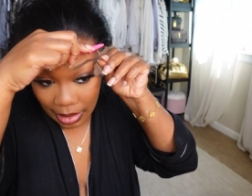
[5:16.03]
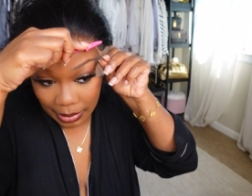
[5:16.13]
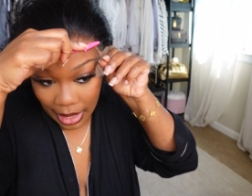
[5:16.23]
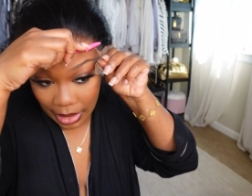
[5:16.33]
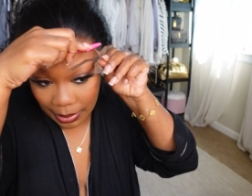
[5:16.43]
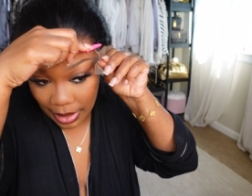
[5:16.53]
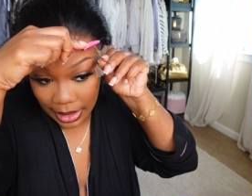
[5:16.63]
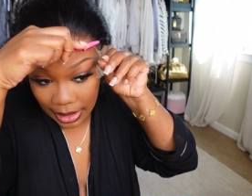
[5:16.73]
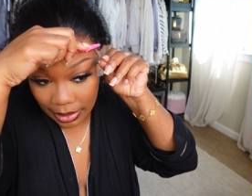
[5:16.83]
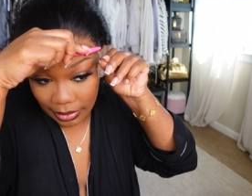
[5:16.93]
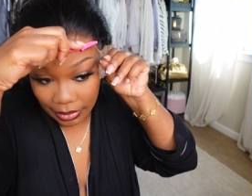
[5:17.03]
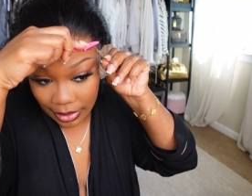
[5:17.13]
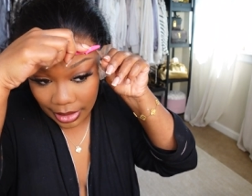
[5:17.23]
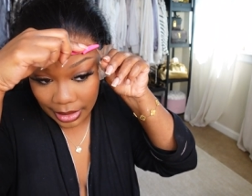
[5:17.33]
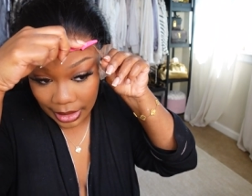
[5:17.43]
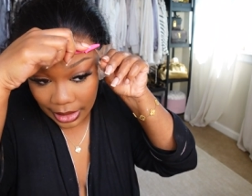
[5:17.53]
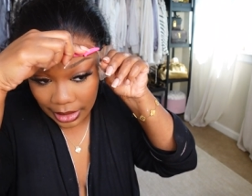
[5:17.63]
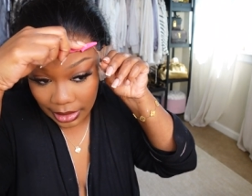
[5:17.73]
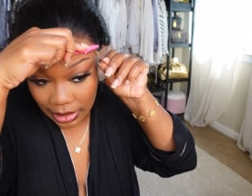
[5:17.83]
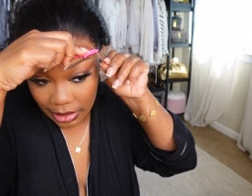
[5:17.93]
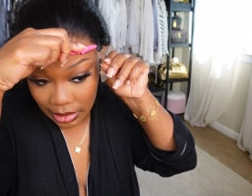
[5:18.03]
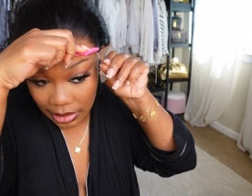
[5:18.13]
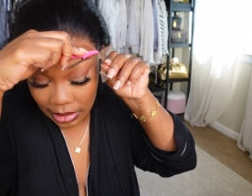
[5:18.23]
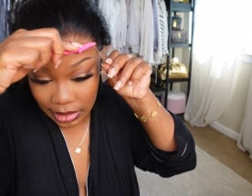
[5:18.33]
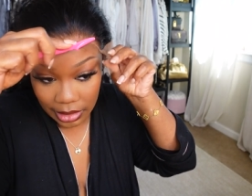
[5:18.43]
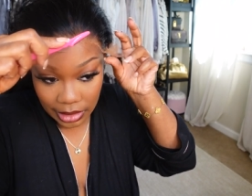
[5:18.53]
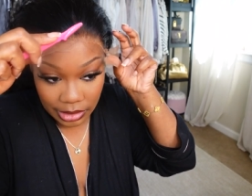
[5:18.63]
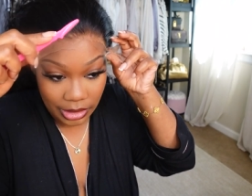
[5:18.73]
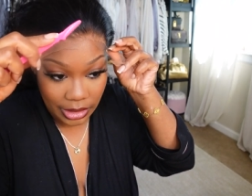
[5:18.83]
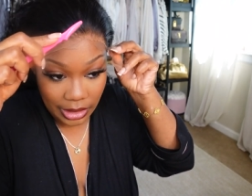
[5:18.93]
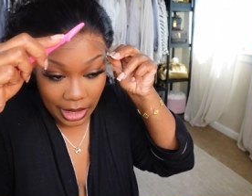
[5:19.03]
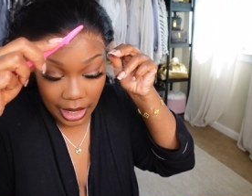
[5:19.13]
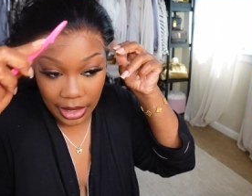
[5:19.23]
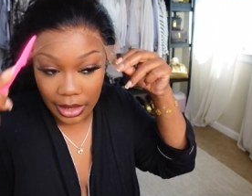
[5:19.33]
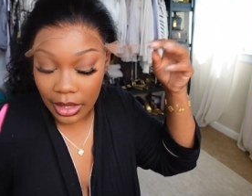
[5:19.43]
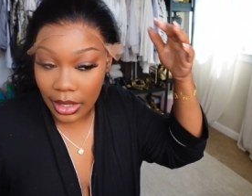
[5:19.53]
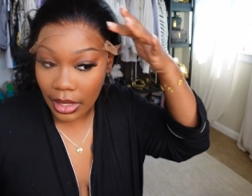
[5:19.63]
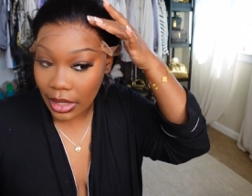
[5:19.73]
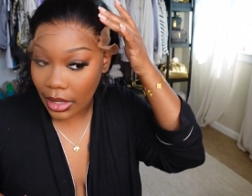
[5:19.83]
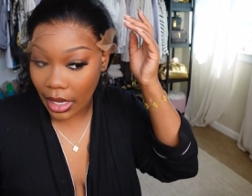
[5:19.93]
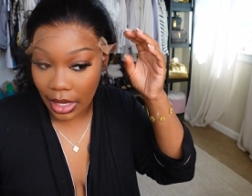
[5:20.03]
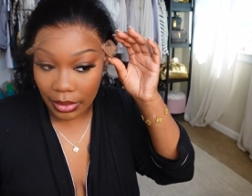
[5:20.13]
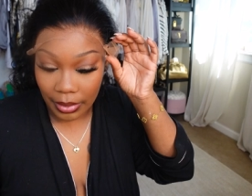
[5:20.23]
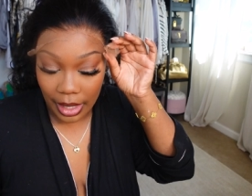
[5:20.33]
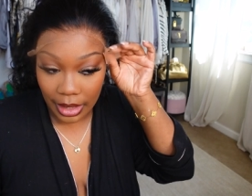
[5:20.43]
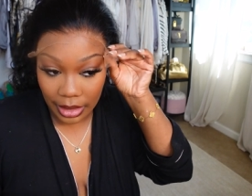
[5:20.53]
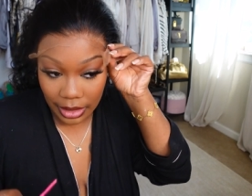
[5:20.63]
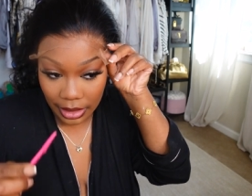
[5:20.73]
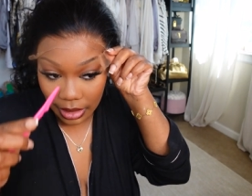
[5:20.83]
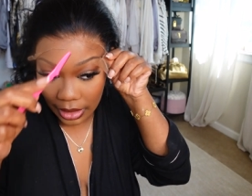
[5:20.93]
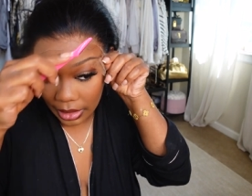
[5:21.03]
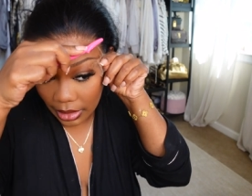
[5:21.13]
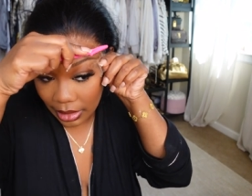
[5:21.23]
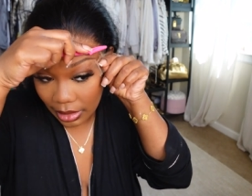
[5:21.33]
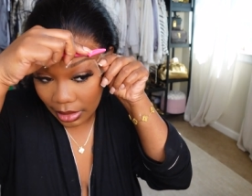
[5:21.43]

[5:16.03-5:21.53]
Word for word: I'm not gonna make it real neat. Just like kind of raggly looking.